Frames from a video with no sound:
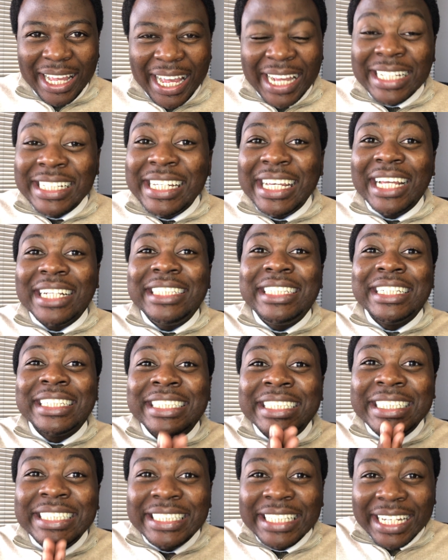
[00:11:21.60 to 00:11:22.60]
and yet
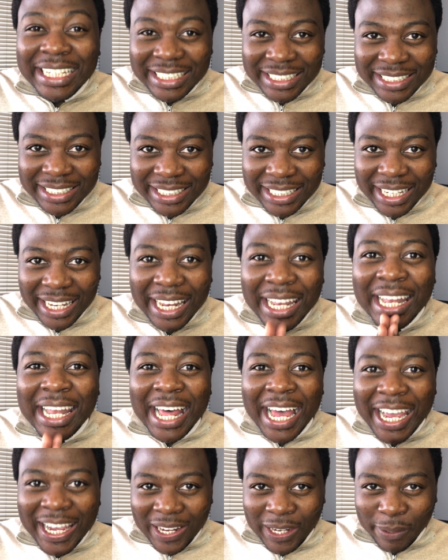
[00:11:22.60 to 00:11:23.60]
distinct
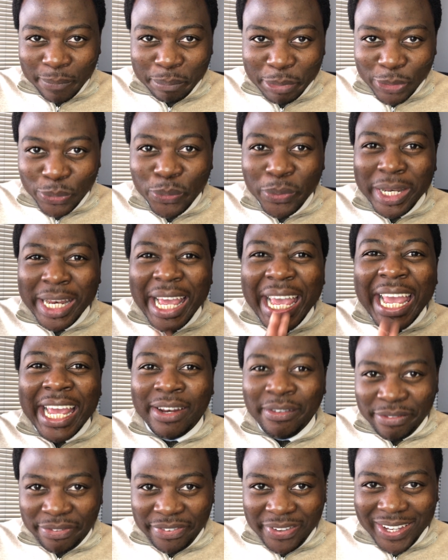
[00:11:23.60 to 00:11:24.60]
line between
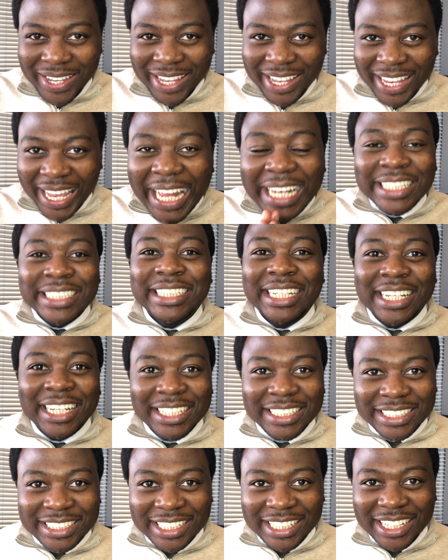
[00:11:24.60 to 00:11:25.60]
envy and
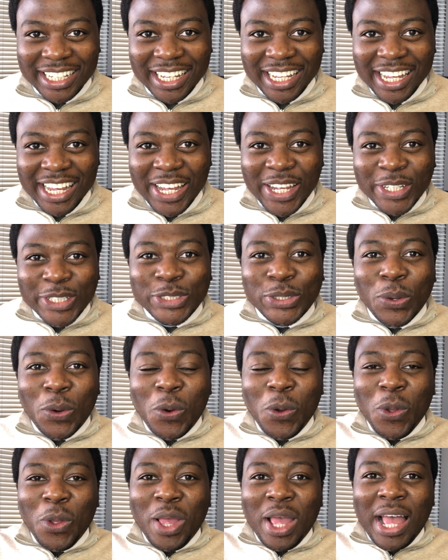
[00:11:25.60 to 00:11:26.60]
jealousy.
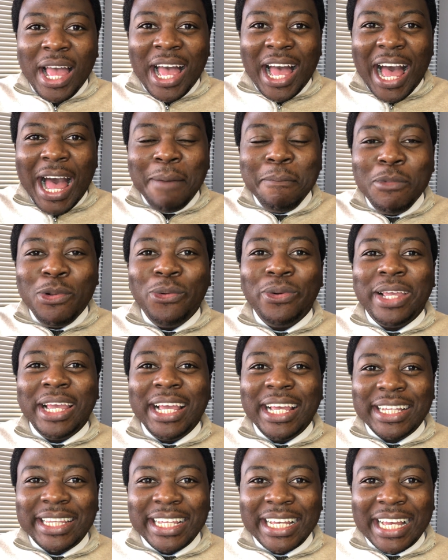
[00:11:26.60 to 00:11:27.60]
So I'm
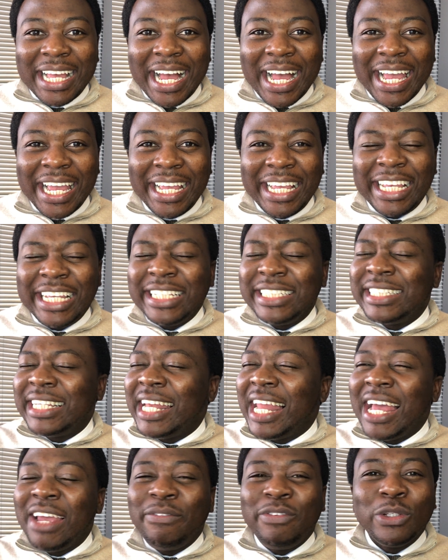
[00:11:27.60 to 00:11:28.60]
looking at the guy, his
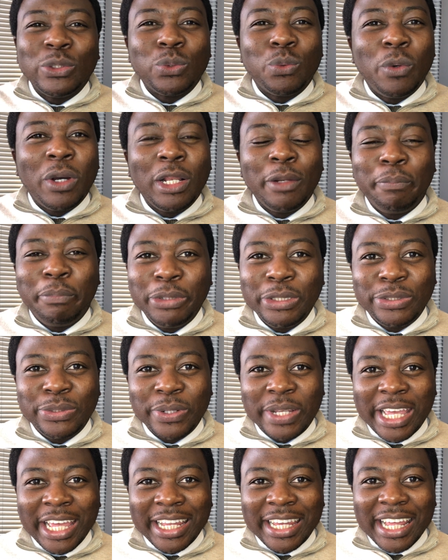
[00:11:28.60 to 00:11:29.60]
life is well put
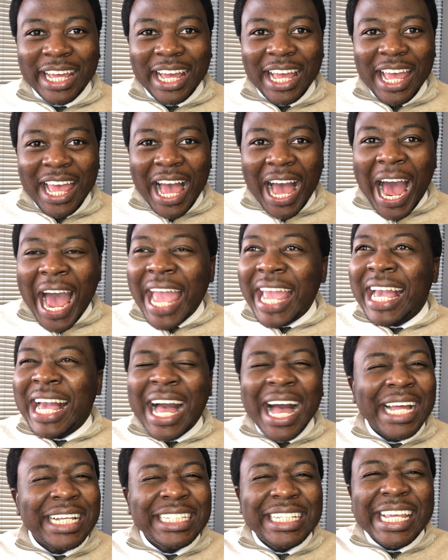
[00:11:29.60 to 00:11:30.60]
together. I
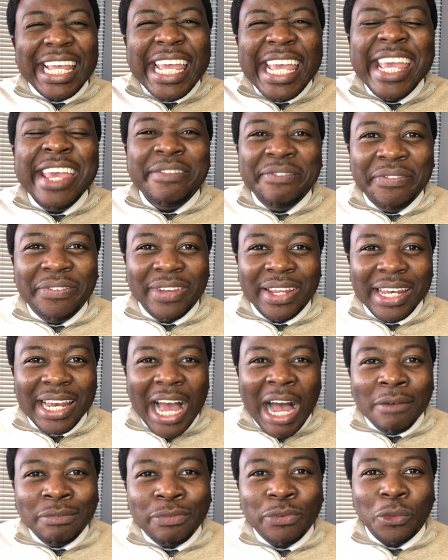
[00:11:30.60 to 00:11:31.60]
can't even
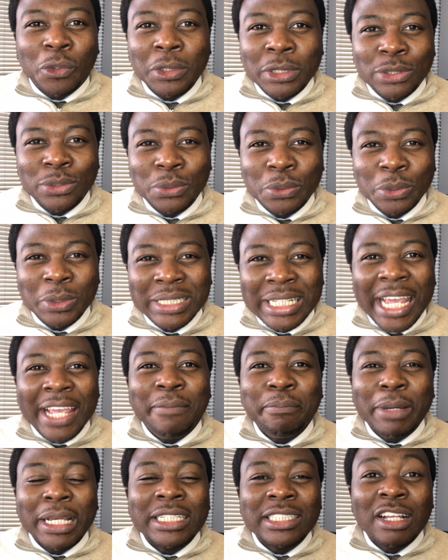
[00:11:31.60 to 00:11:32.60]
afford to
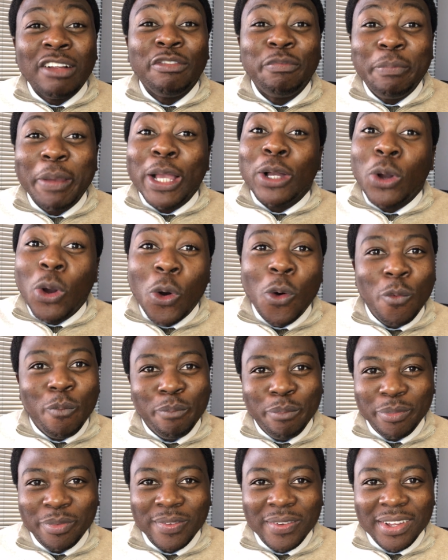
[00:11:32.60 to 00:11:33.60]
take myself back home.
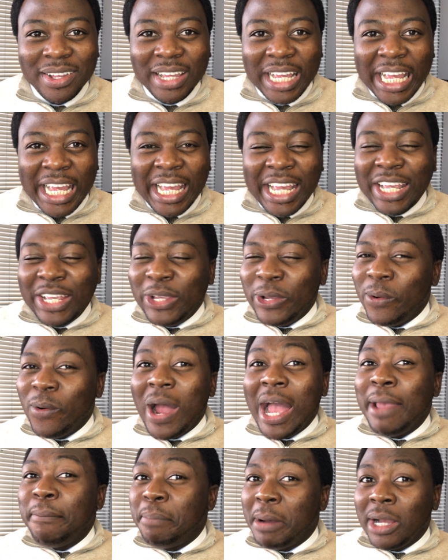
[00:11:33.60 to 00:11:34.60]
You know,
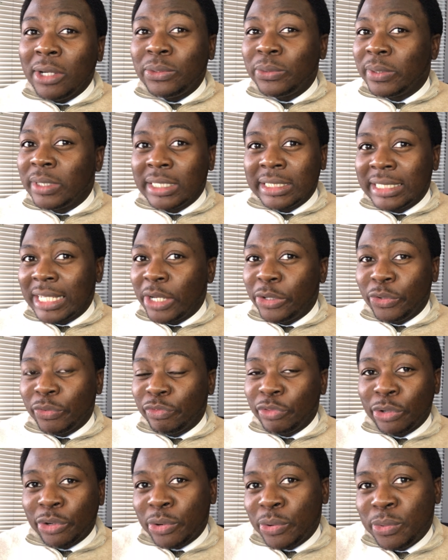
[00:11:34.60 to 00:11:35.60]
I parked on the side
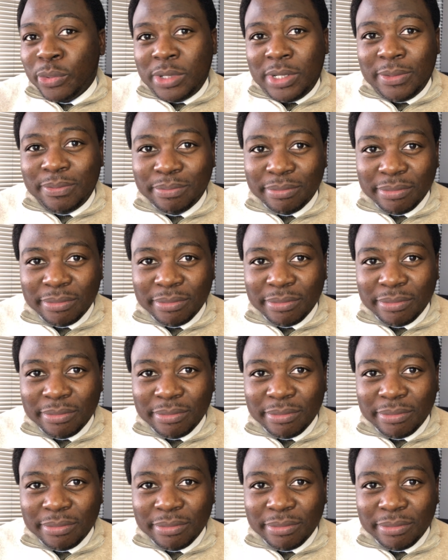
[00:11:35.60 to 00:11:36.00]
of the road.